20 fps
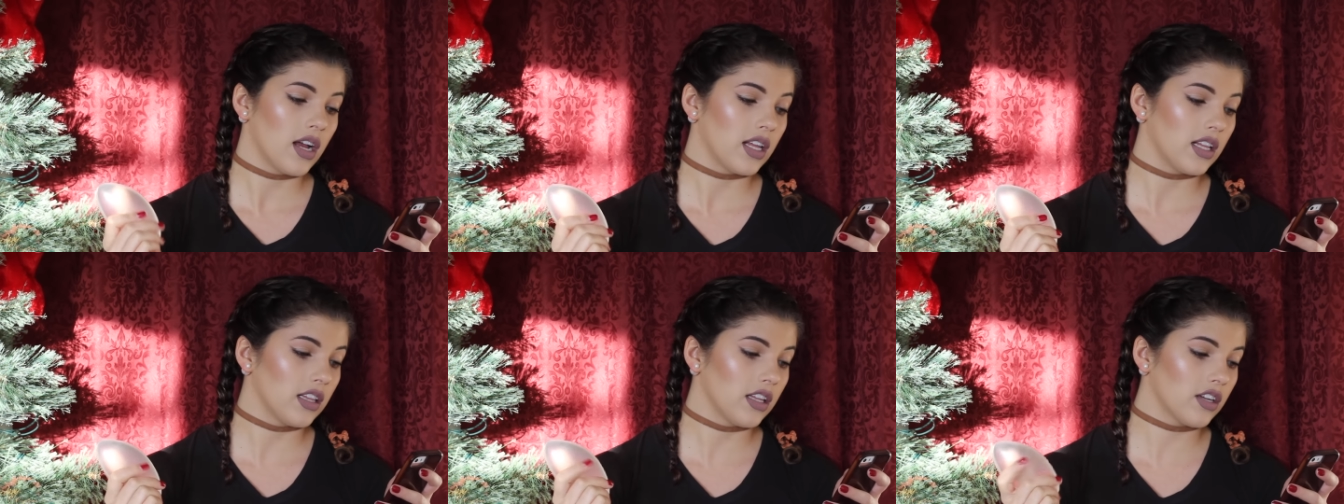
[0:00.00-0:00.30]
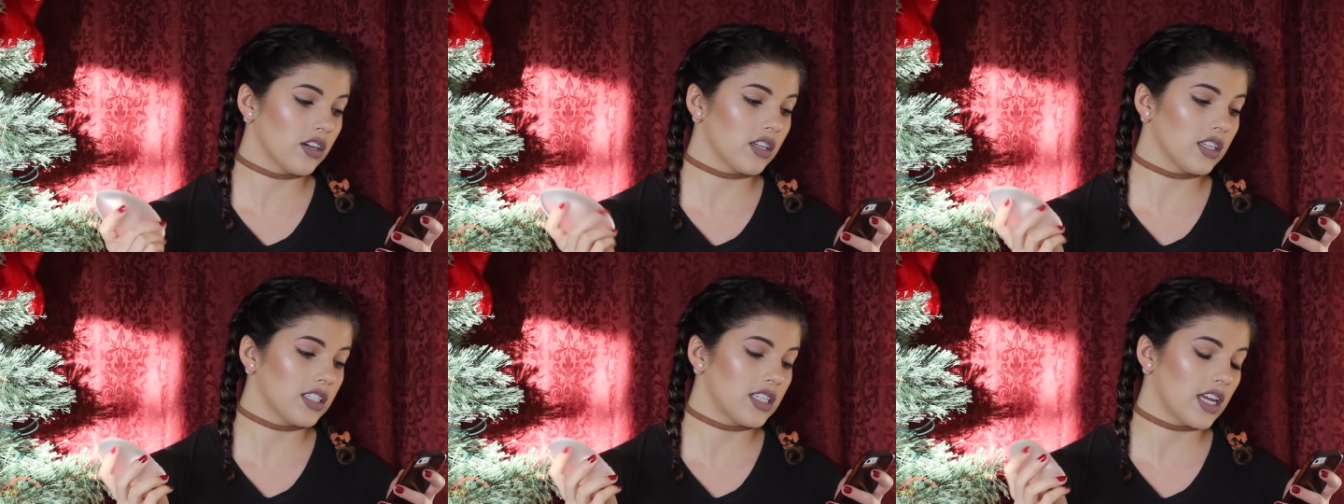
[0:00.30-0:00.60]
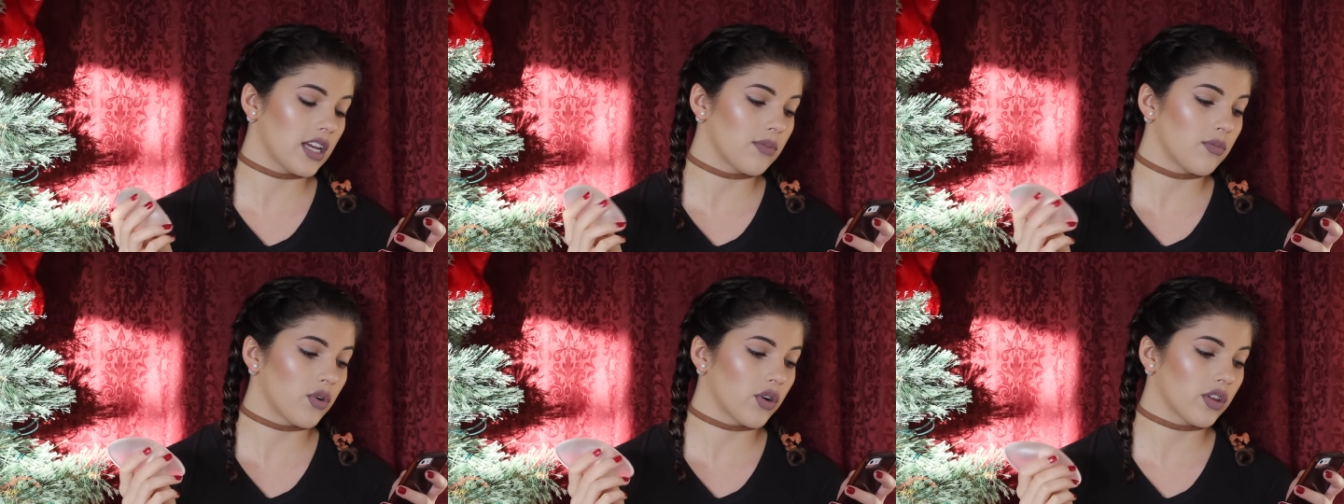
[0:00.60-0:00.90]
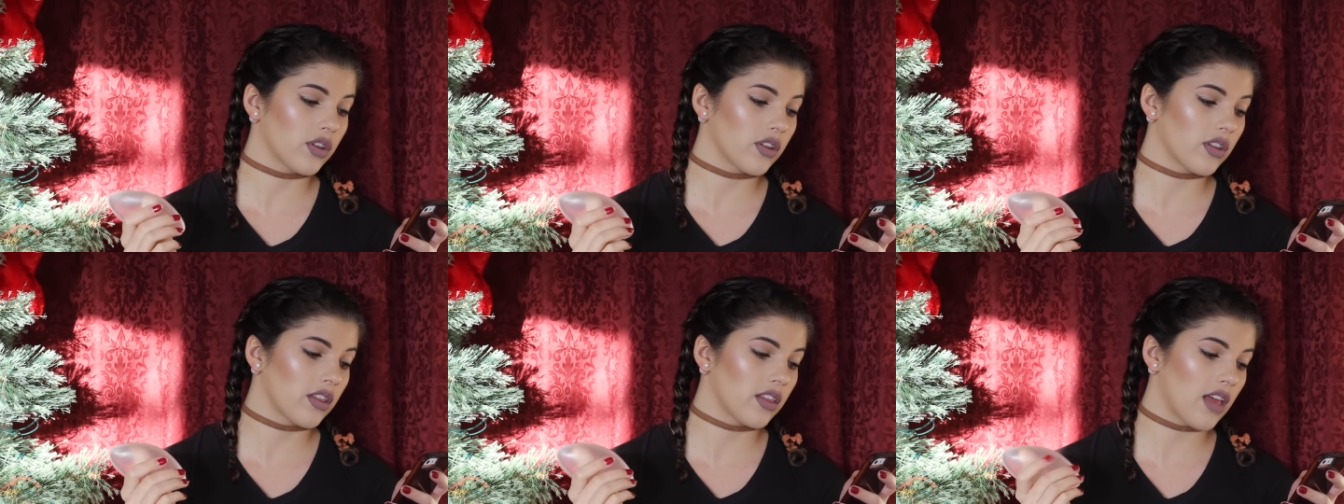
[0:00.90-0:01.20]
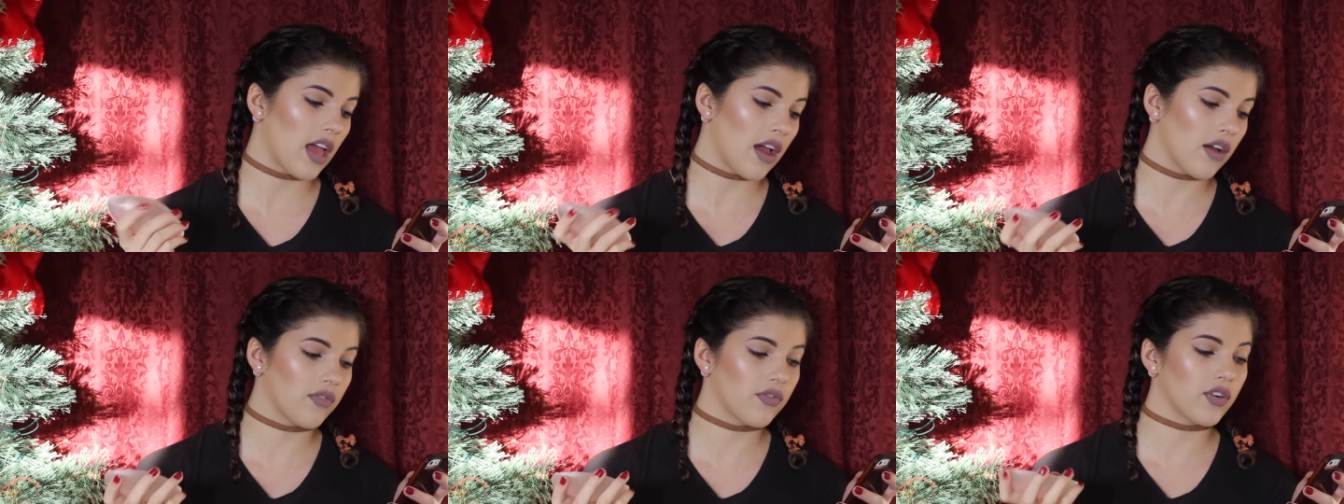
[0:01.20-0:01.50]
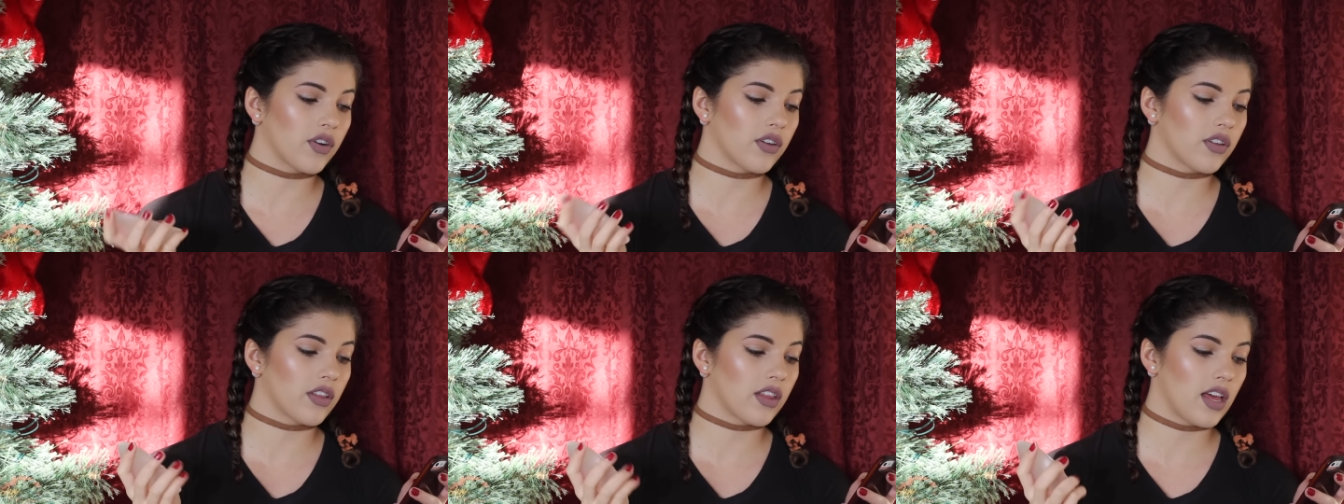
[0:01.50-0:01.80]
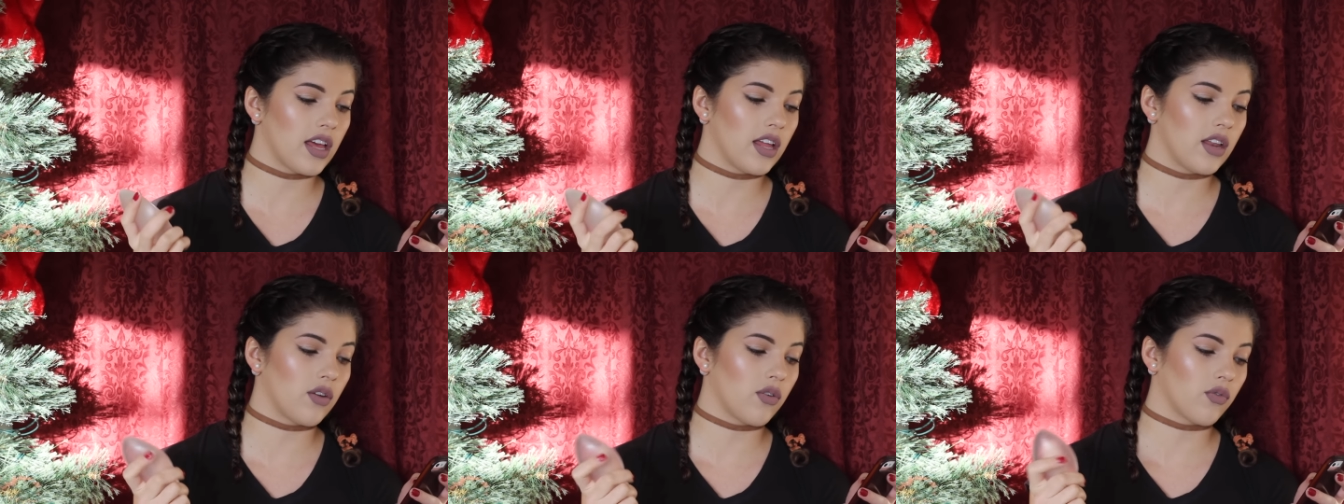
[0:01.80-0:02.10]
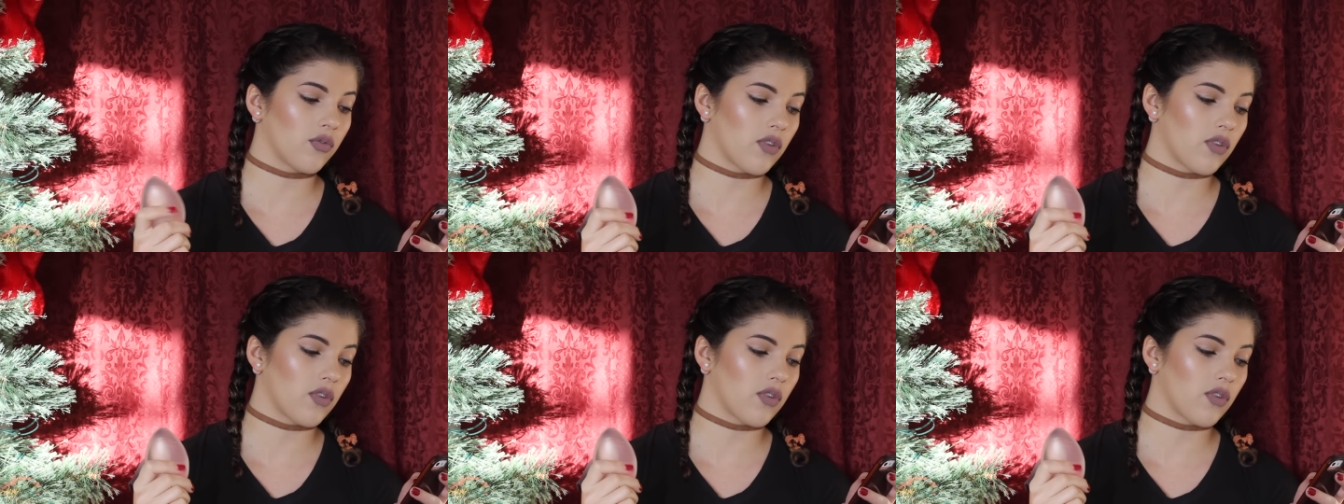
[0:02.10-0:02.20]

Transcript: literally take more effort than